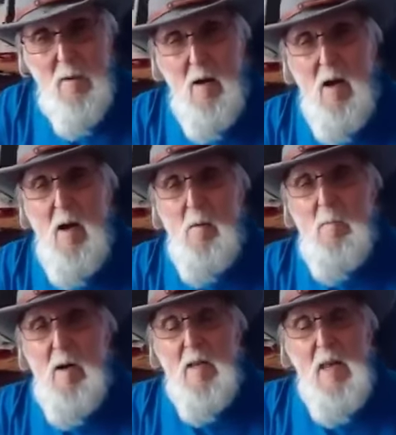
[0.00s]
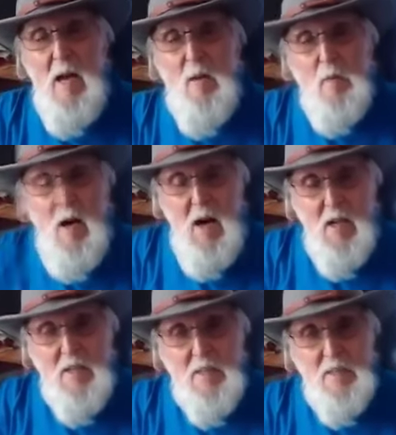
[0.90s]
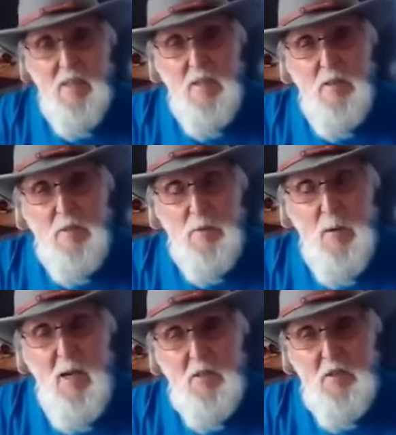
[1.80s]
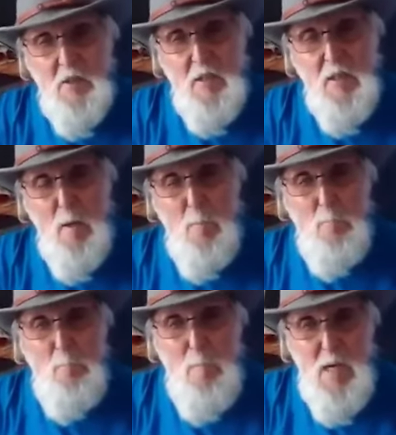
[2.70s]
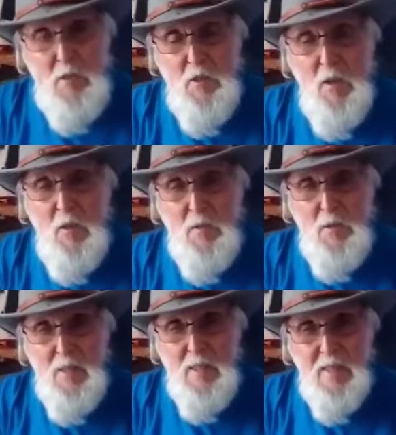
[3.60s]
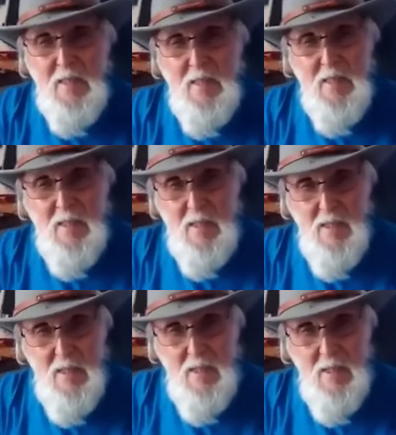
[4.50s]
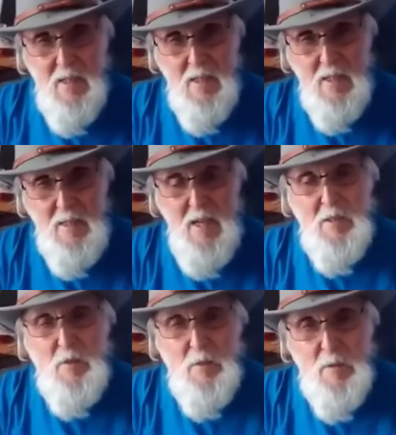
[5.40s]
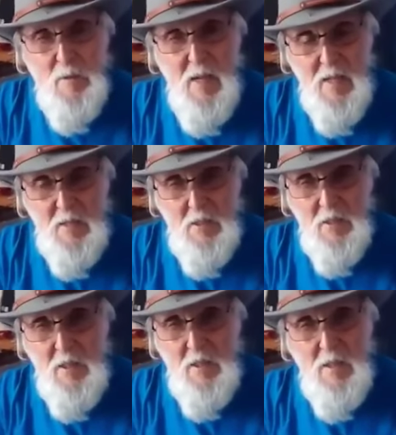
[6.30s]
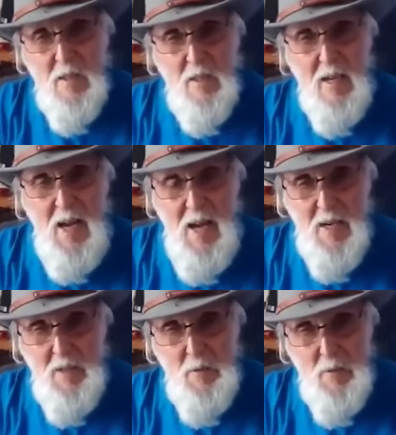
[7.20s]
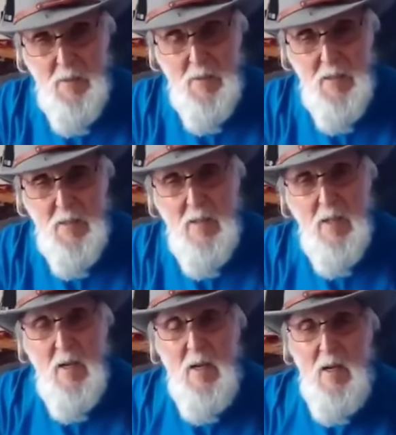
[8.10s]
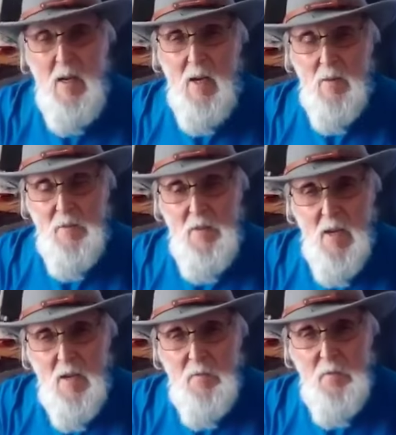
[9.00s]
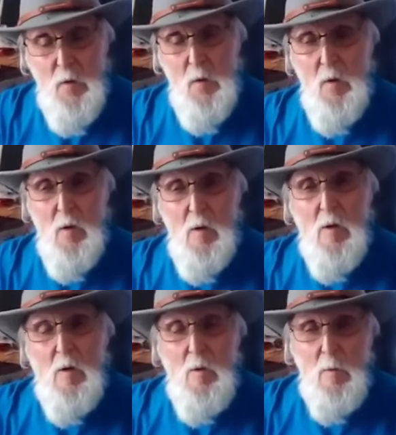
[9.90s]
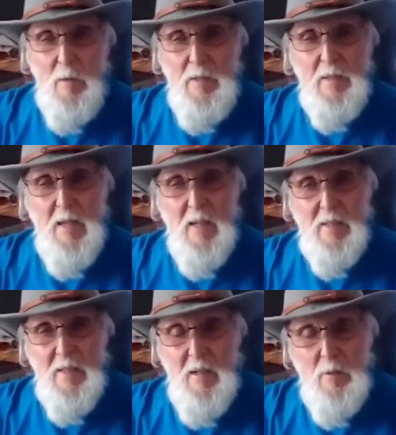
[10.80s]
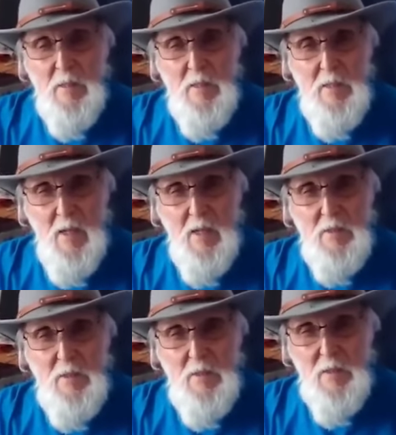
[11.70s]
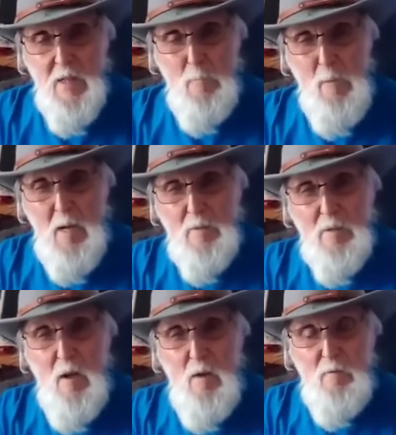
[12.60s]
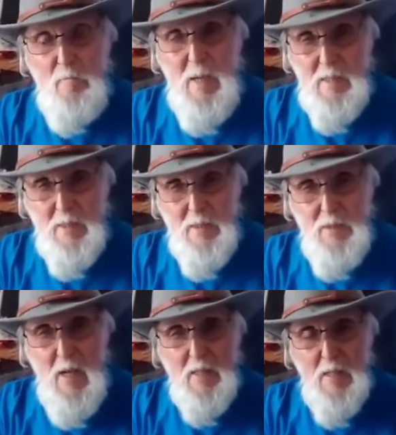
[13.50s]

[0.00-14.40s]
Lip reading: allow us to actually measure this electrical energy accurately, and therefore we can calculate the amount of metal that